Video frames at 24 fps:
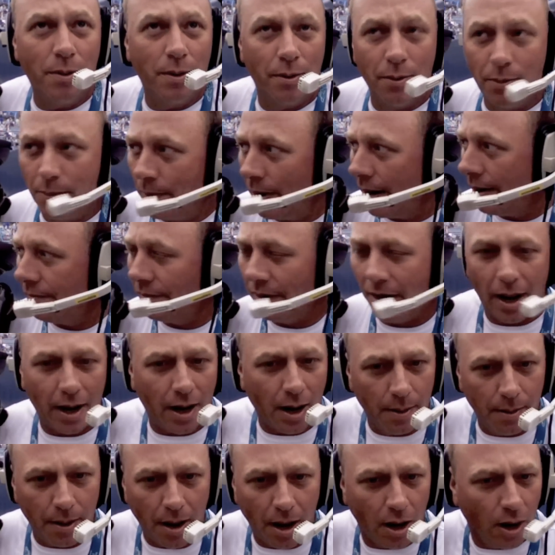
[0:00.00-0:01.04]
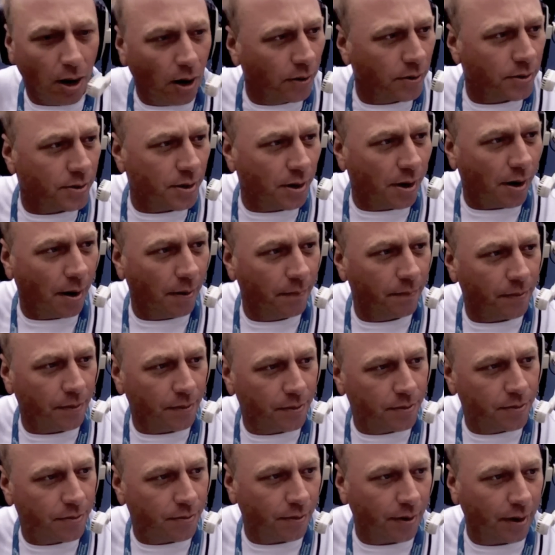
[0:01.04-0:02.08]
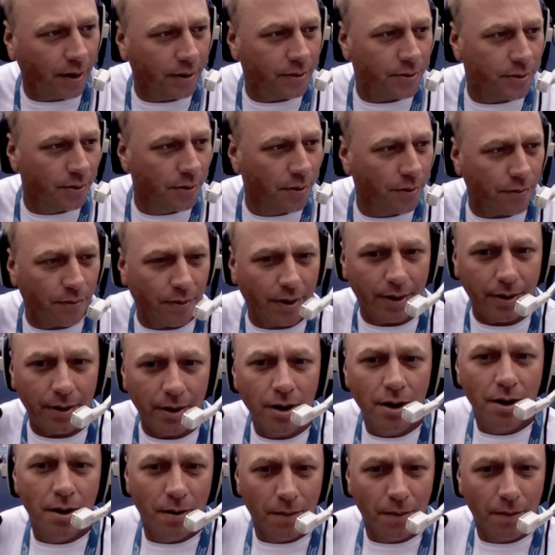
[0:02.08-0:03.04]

We're away for like a long time, for 2, 3,